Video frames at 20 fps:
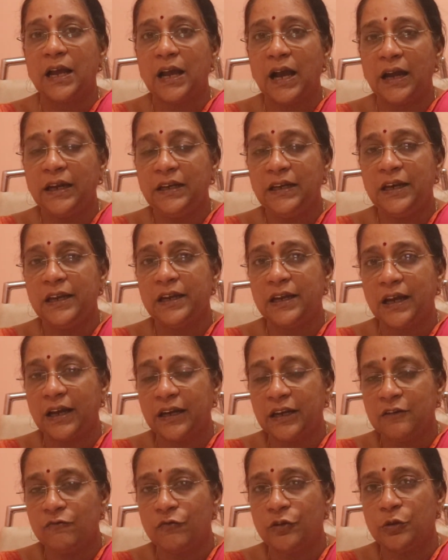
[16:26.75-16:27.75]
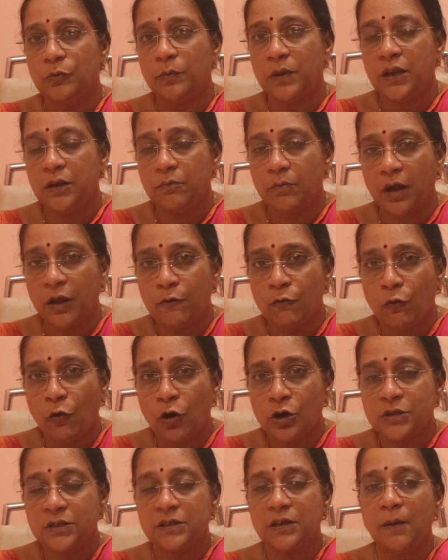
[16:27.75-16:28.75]
Kindly connect with me in my
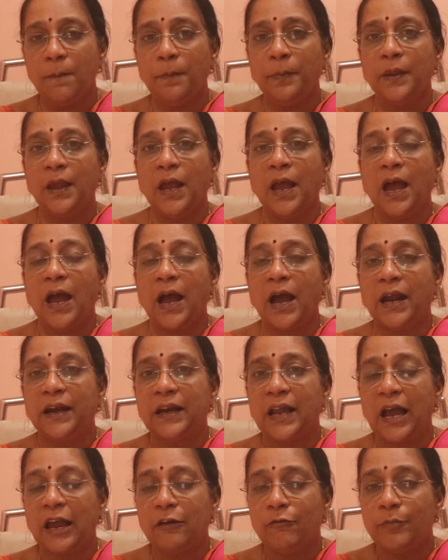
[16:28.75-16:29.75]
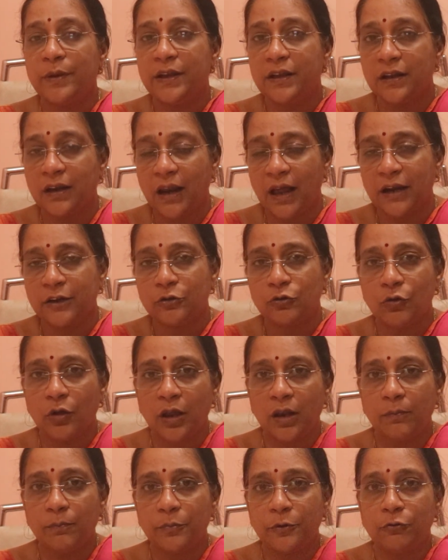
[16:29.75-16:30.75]
WhatsApp and I'll be glad to
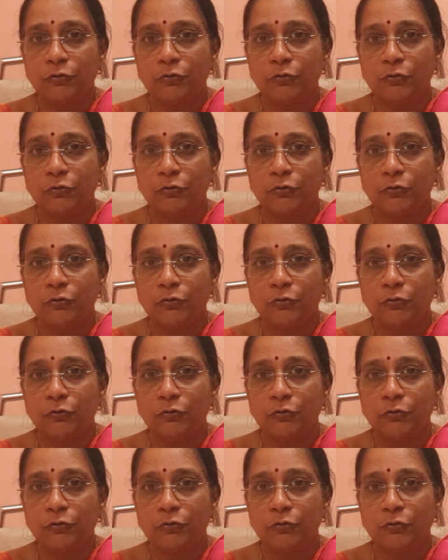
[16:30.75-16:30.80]
help